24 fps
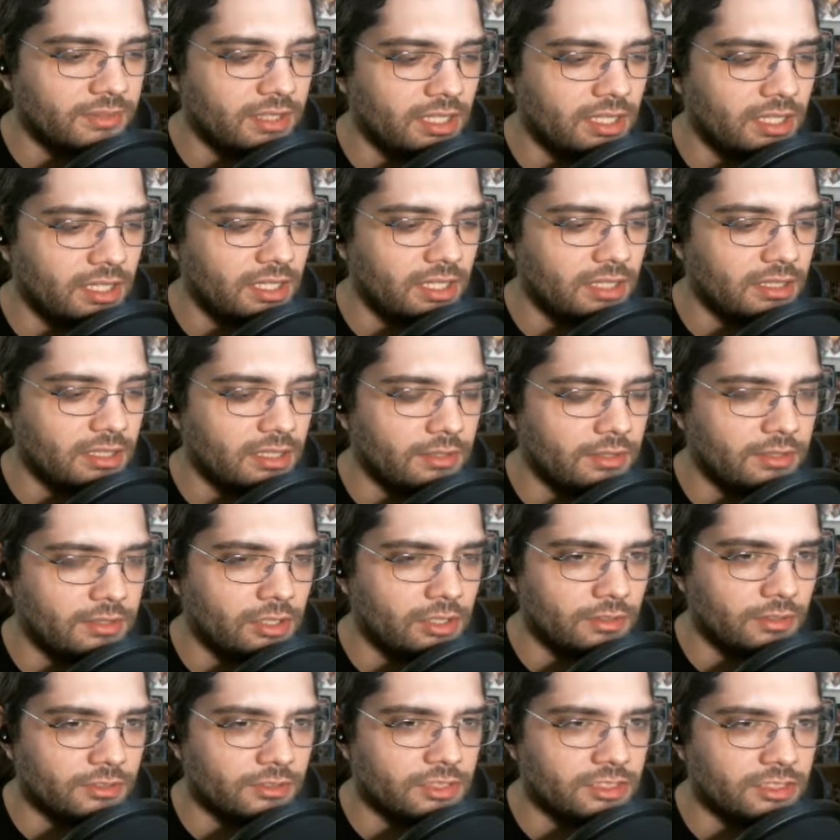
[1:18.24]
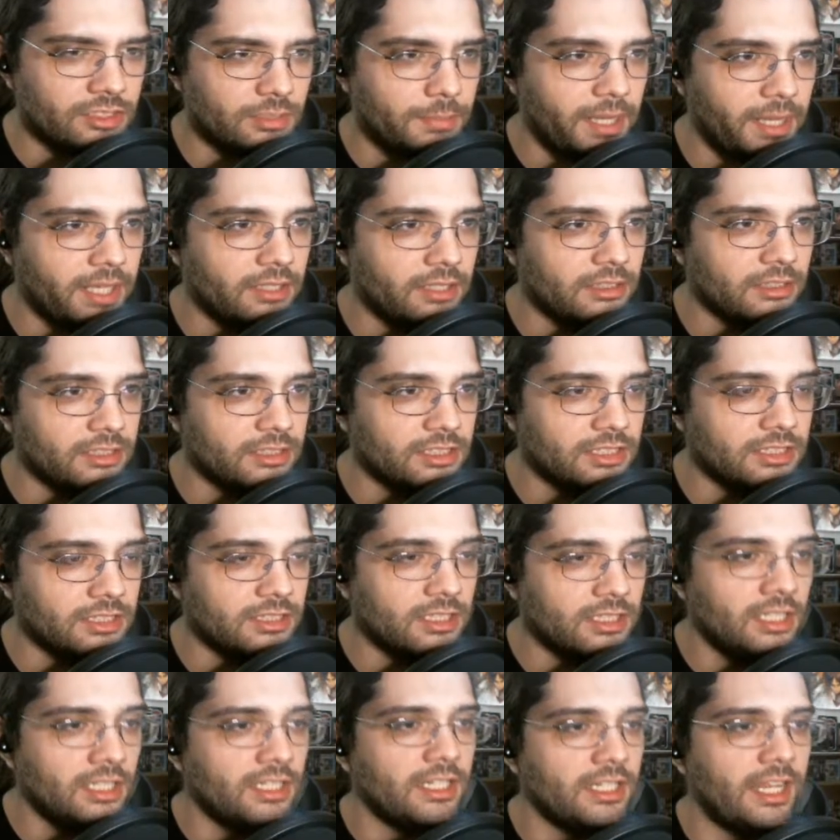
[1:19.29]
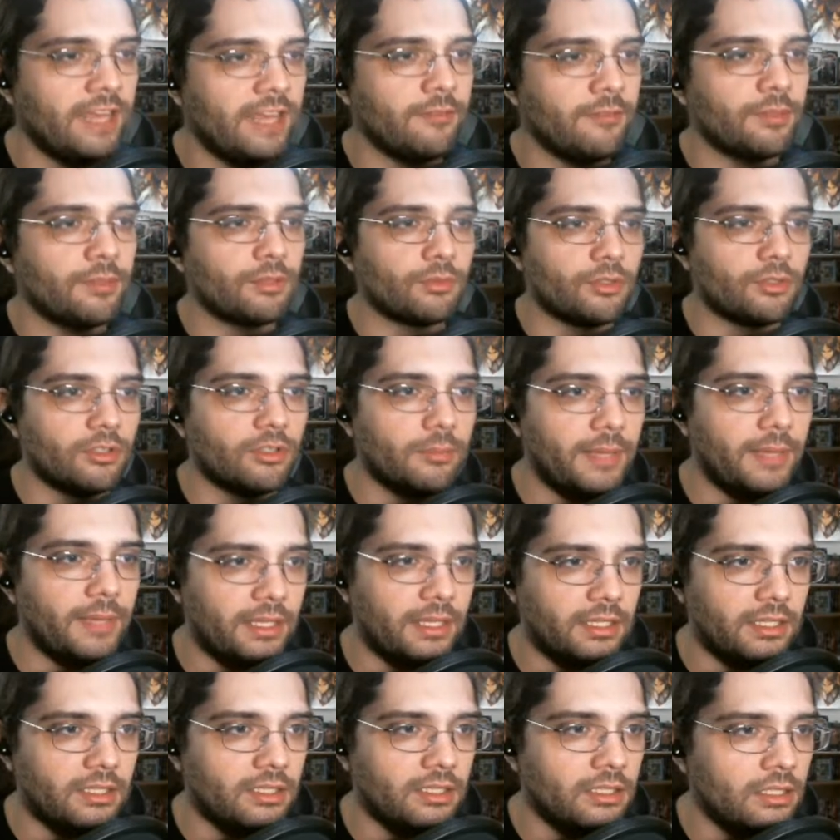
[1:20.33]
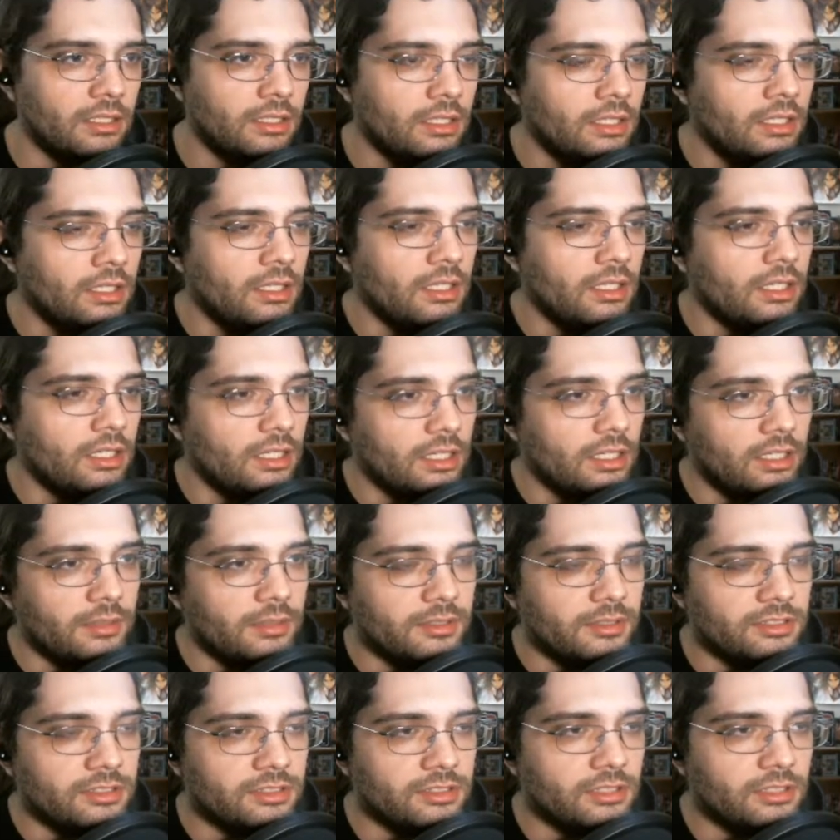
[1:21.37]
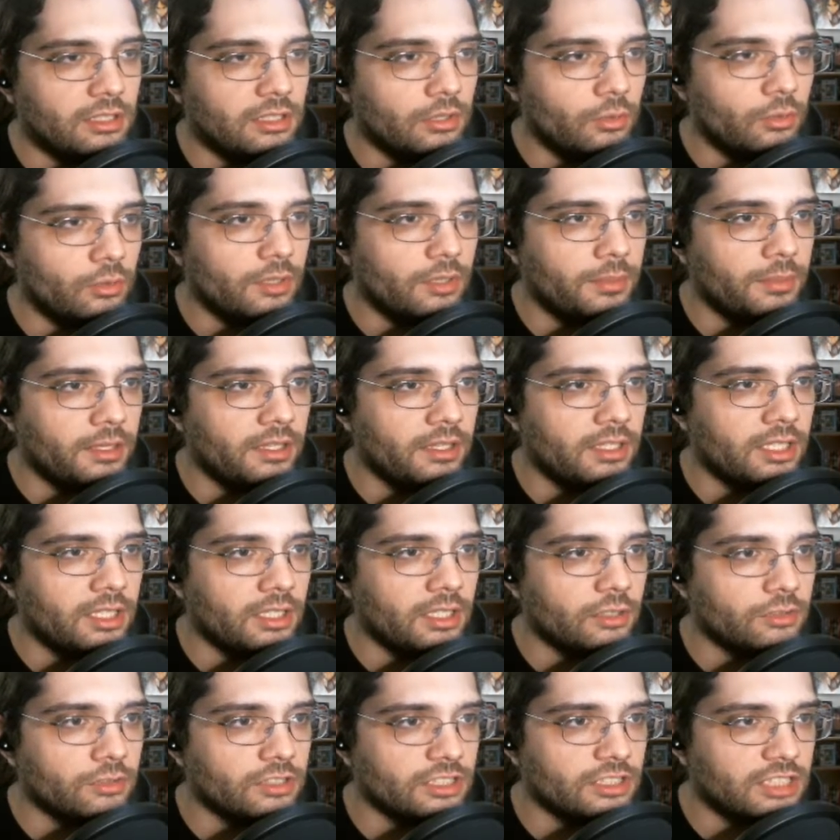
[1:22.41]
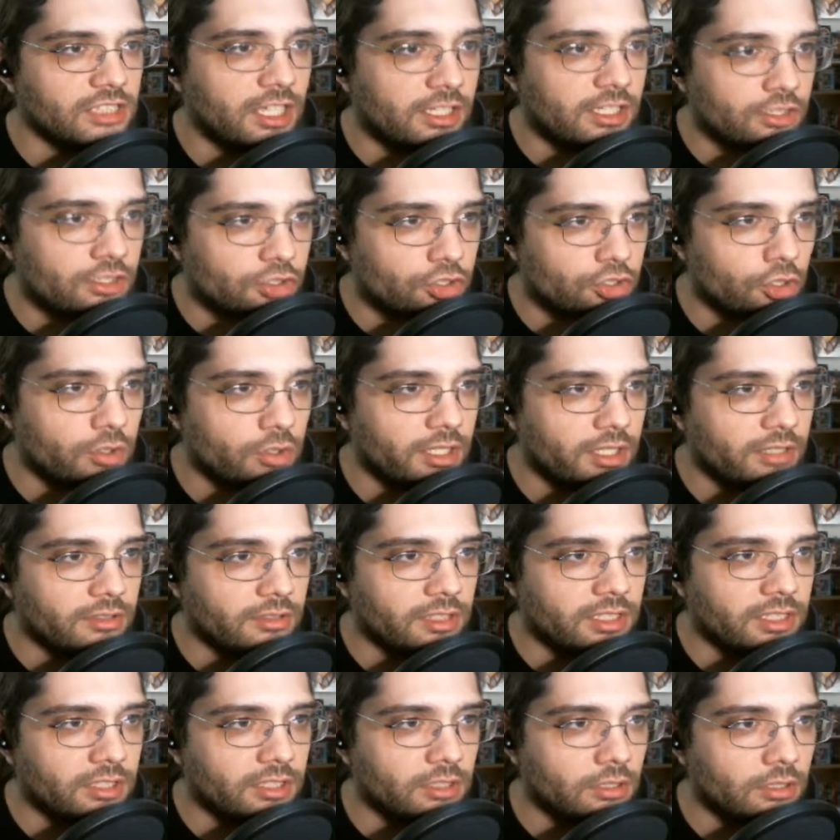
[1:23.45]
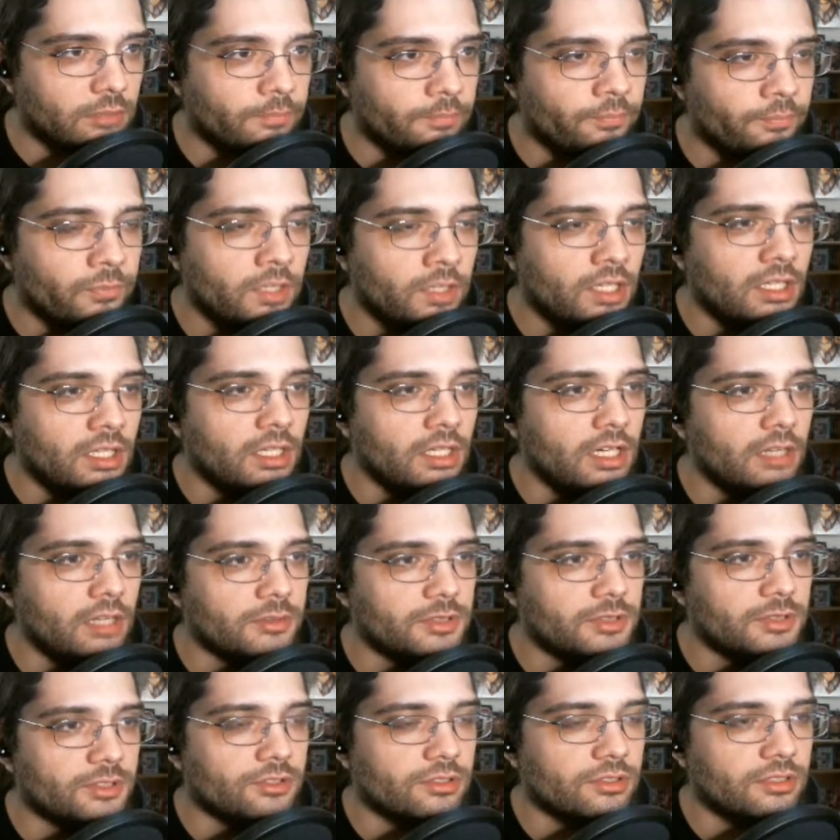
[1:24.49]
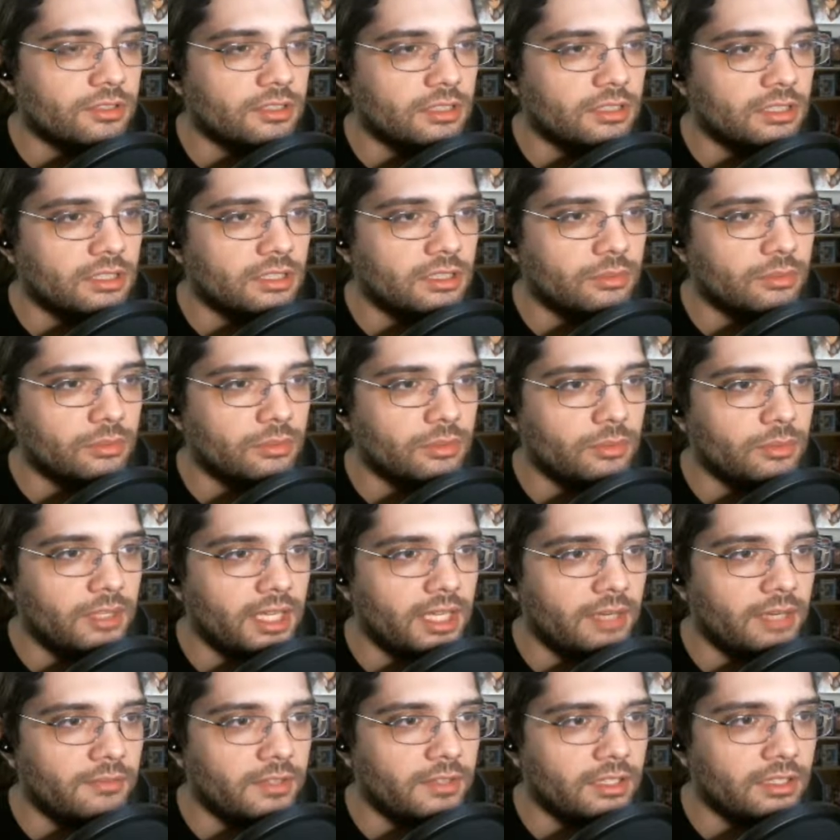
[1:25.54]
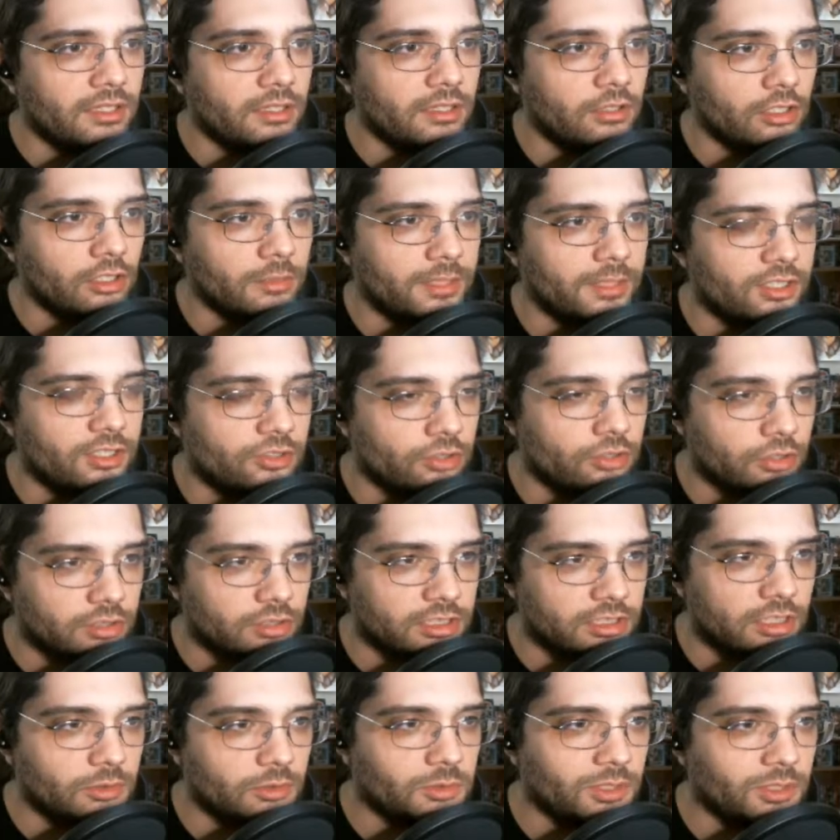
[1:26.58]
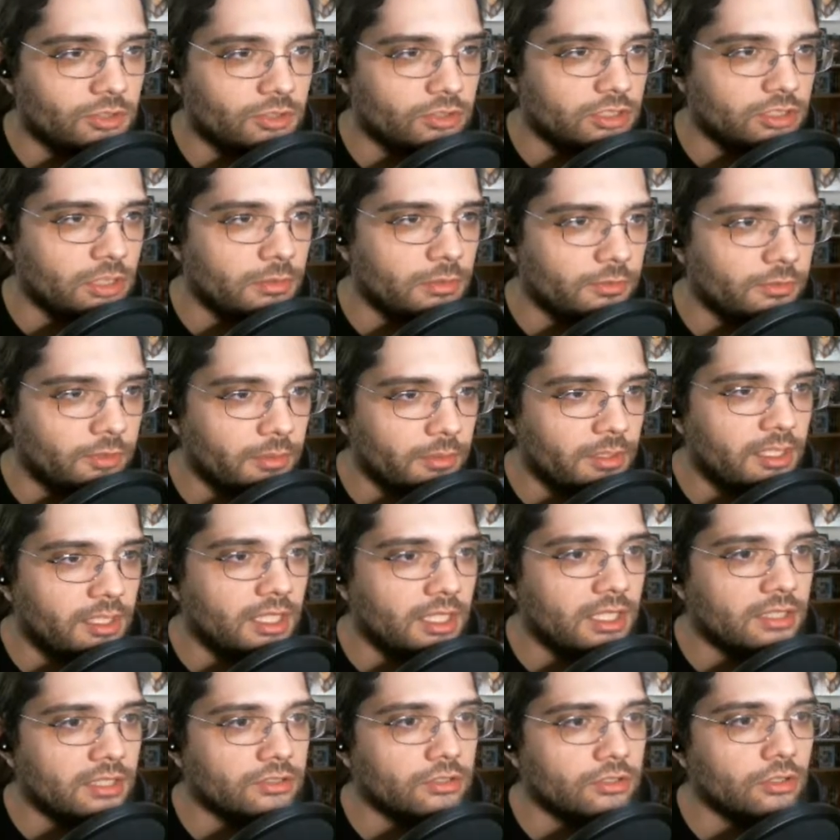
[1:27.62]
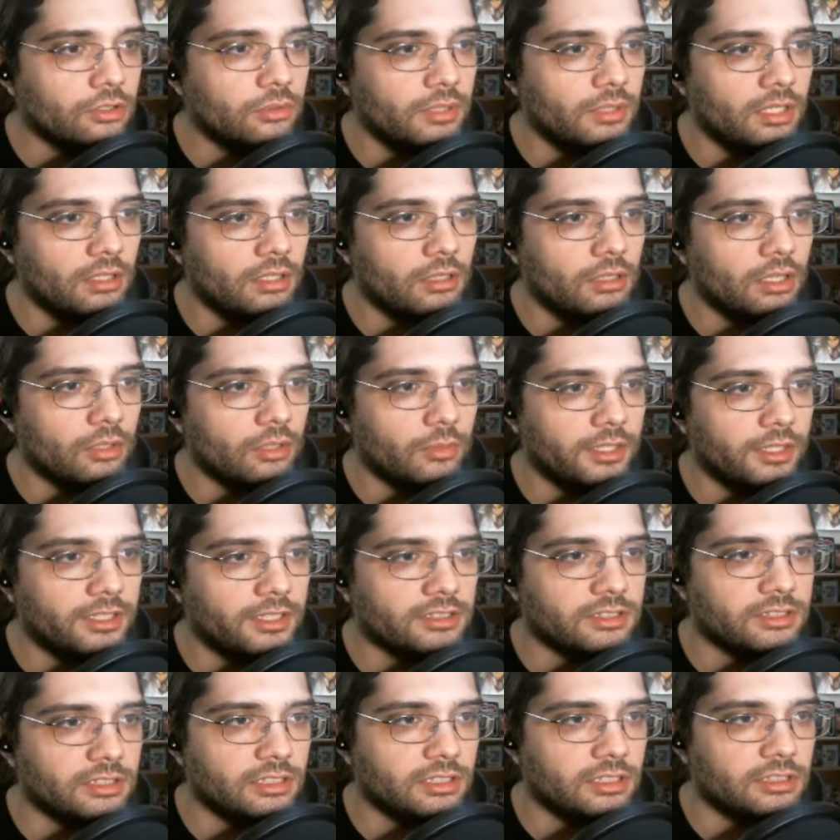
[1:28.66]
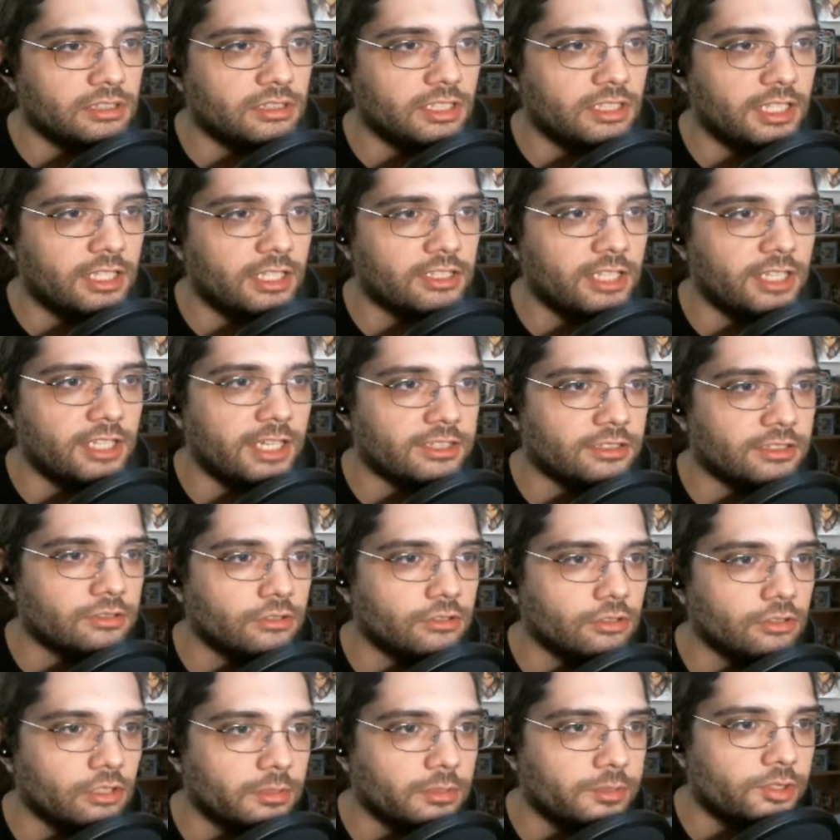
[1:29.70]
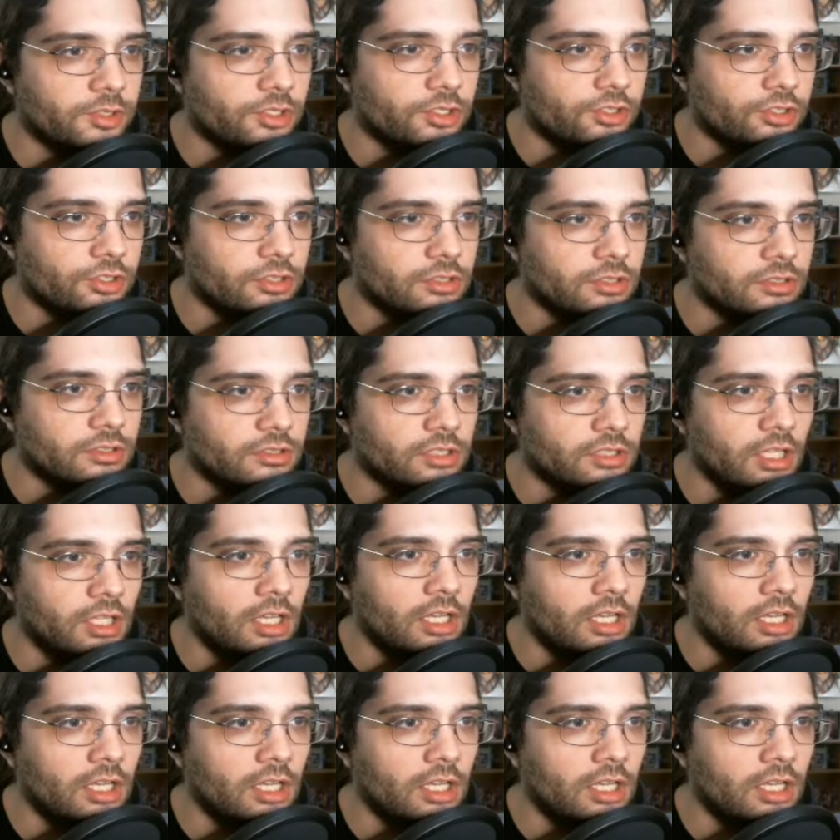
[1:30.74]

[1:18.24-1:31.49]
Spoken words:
ever since the ban list hit. They haven't been really meta. And this is another way to play the deck, using Titan Showdown here. Especially, we have the Dark Magic Curtains help special summon from the deck, so we got a lot of ways to access our Dark Magicians.